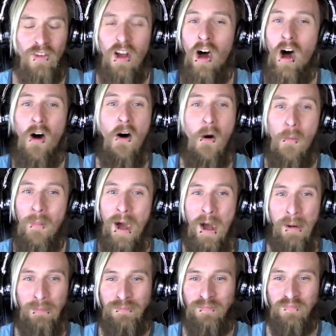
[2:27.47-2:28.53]
Oh,
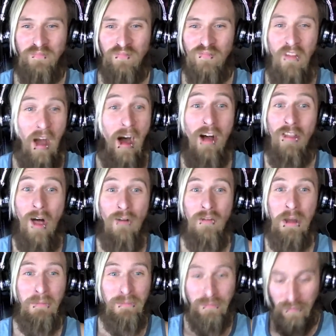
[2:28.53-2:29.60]
man. I love
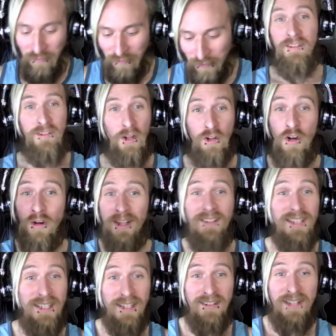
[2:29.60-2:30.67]
it. So cookies
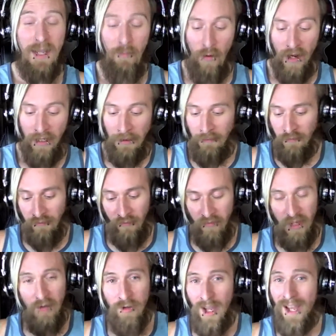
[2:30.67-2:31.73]
like the same way.
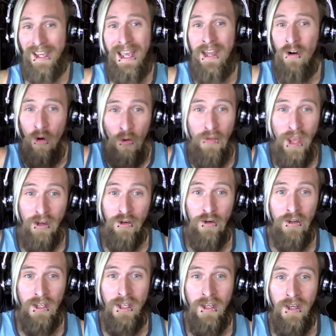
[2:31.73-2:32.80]
If I can't hold that
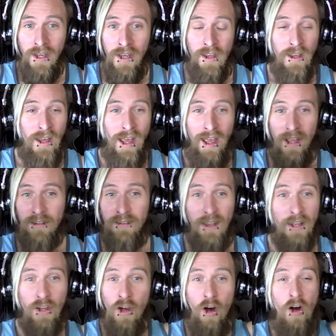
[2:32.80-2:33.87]
cookie, it's
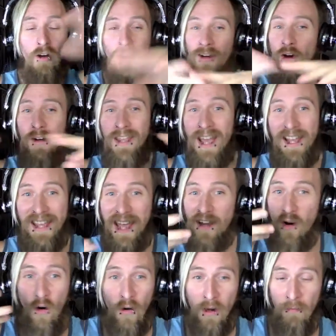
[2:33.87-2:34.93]
like a cookie I can't
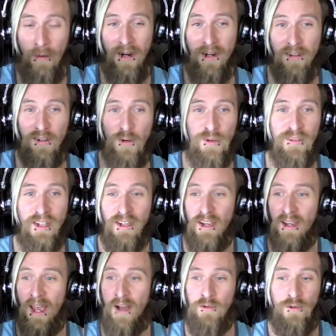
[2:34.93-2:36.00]
hold and bite into is like a
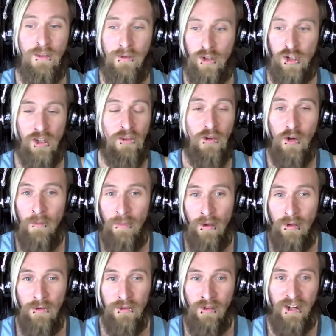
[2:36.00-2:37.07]
couch with a shitload of
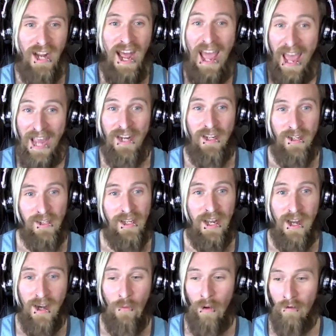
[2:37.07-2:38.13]
pillows on it. I hate it. Get
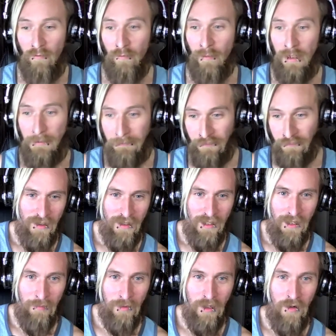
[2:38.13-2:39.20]
it away from me.
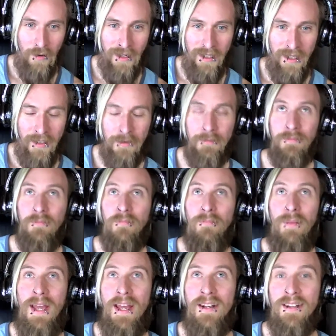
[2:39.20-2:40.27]
I'm going,
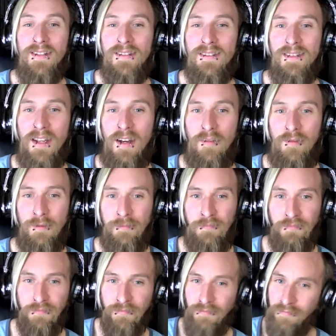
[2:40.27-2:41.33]
man, this is tough.
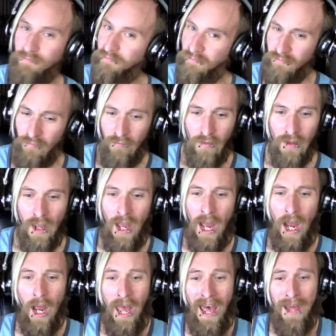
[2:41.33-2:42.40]

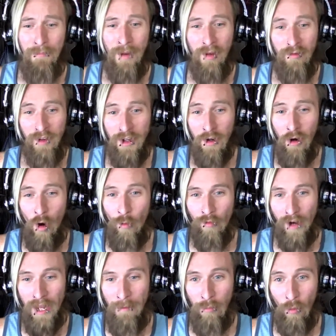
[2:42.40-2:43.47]
I had my finger over
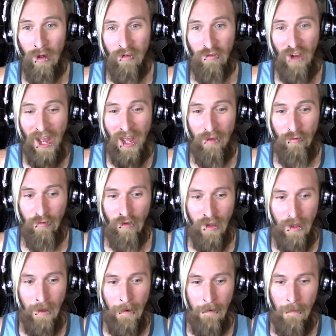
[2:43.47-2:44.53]
8.5.
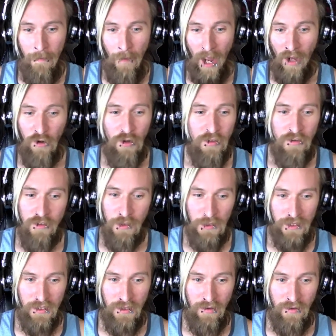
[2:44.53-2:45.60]
I couldn't do
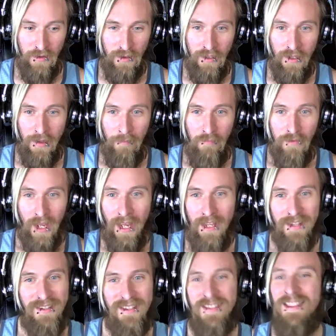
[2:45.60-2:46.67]
it though.
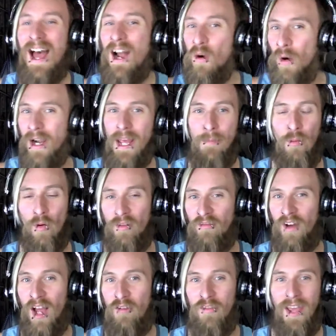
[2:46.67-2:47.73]
It's not quite
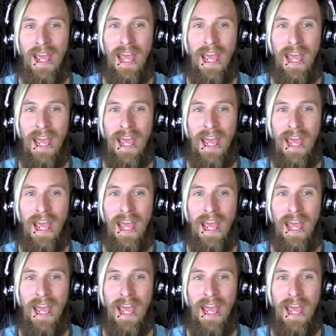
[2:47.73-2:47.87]
8.5.